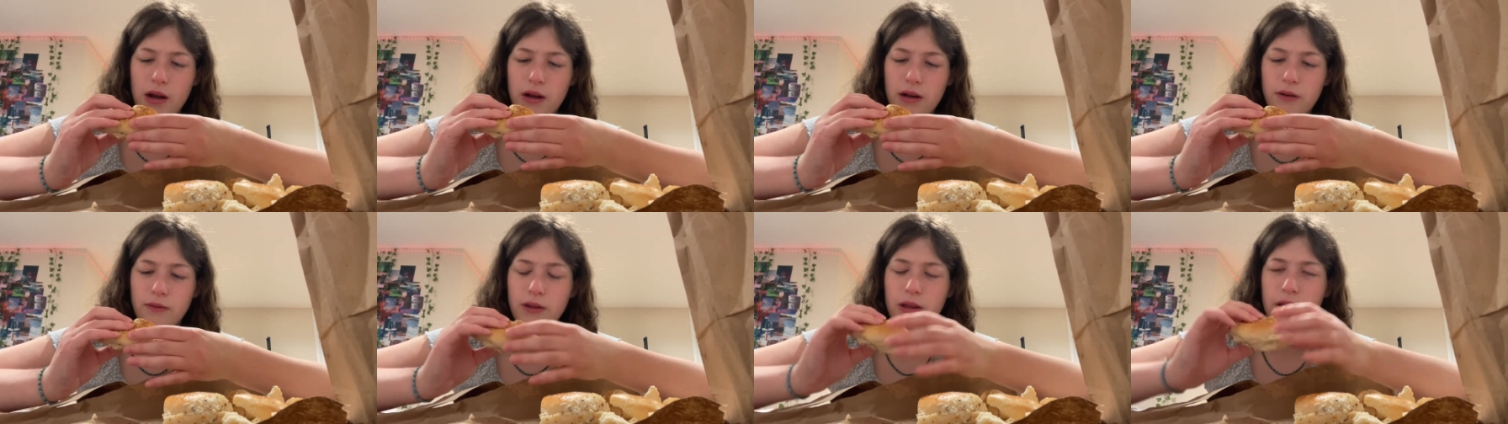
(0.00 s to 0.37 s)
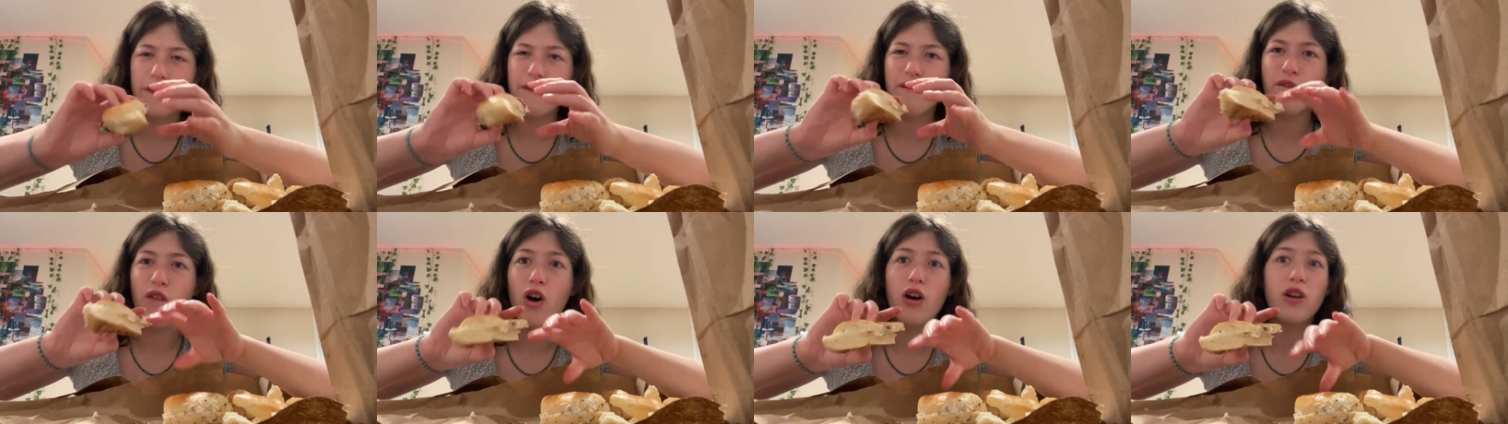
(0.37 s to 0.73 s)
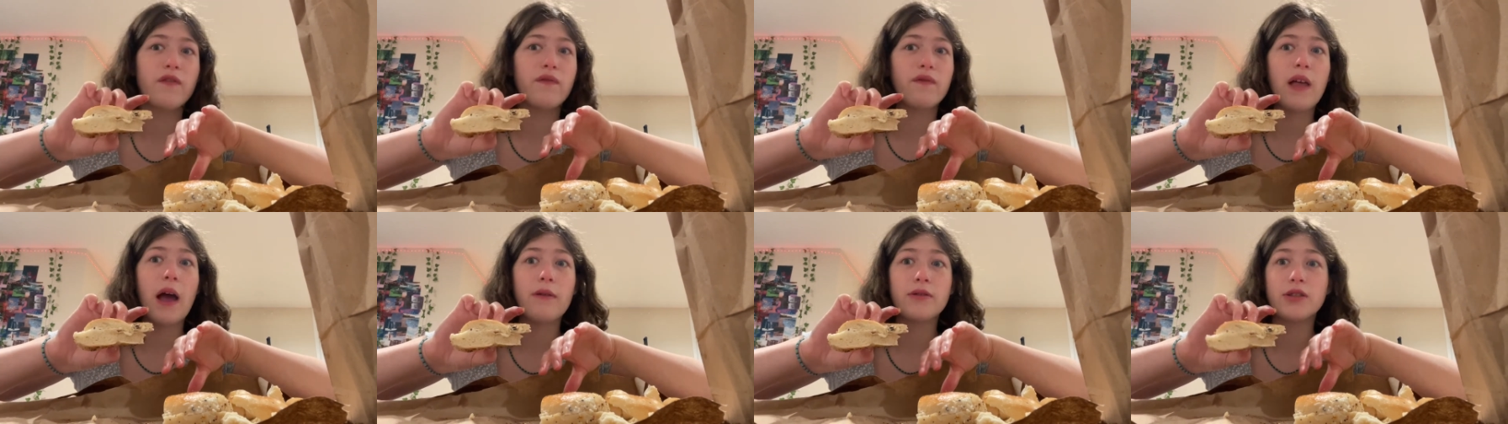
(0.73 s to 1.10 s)
And it really falls
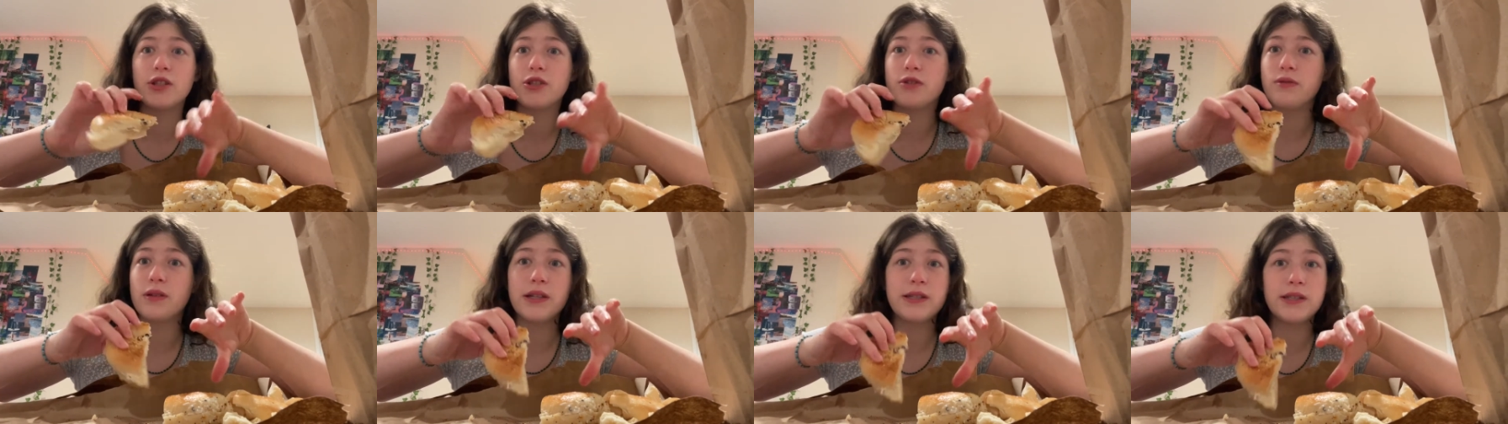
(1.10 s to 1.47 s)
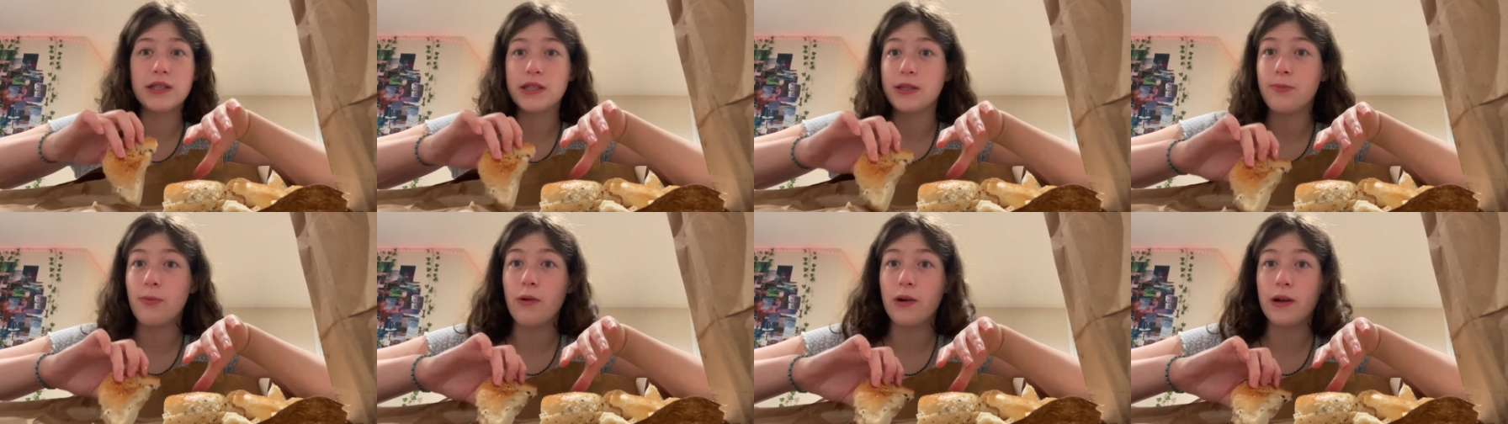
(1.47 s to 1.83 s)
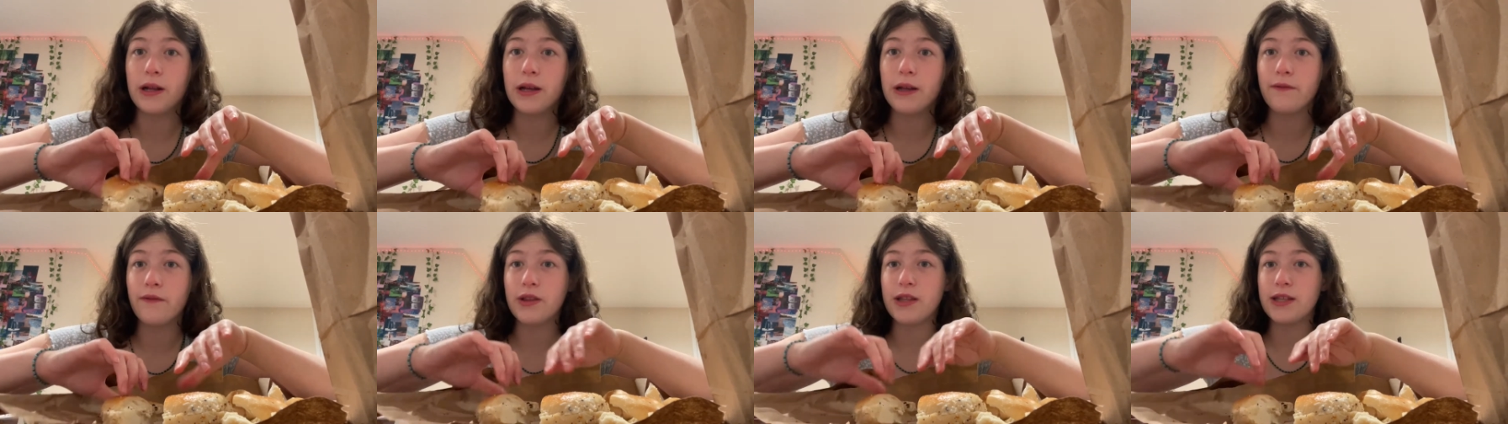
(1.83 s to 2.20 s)
flat, which is really
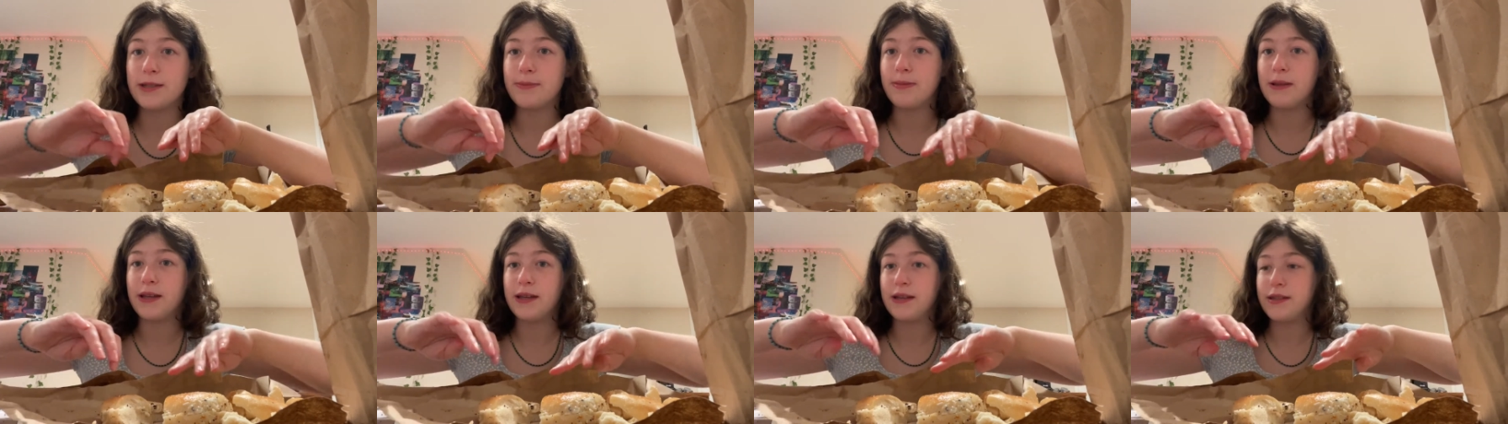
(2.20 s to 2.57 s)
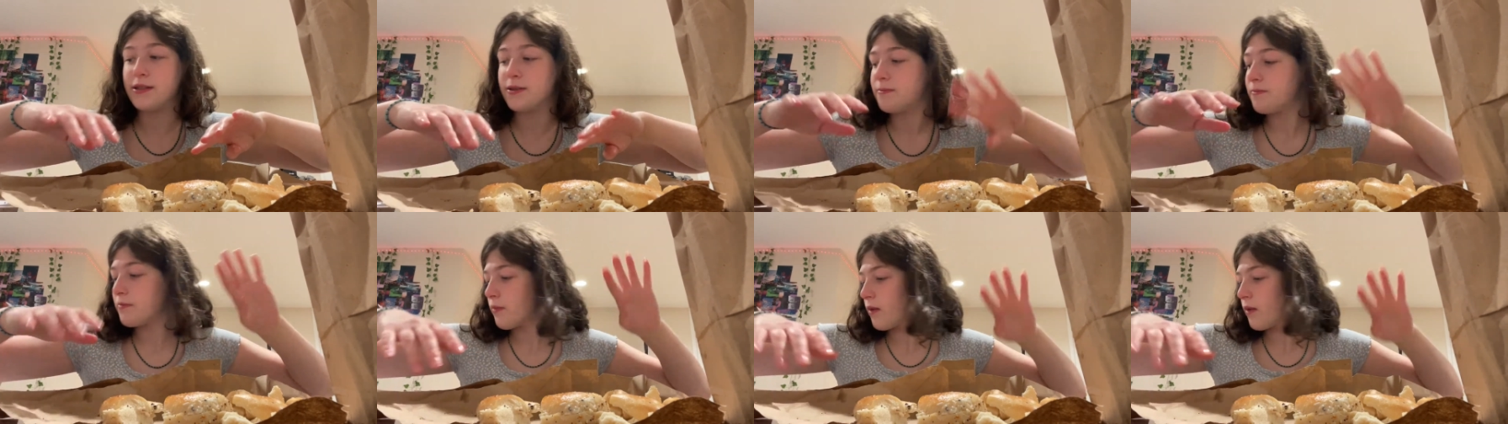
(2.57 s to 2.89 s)
disappointing for this place.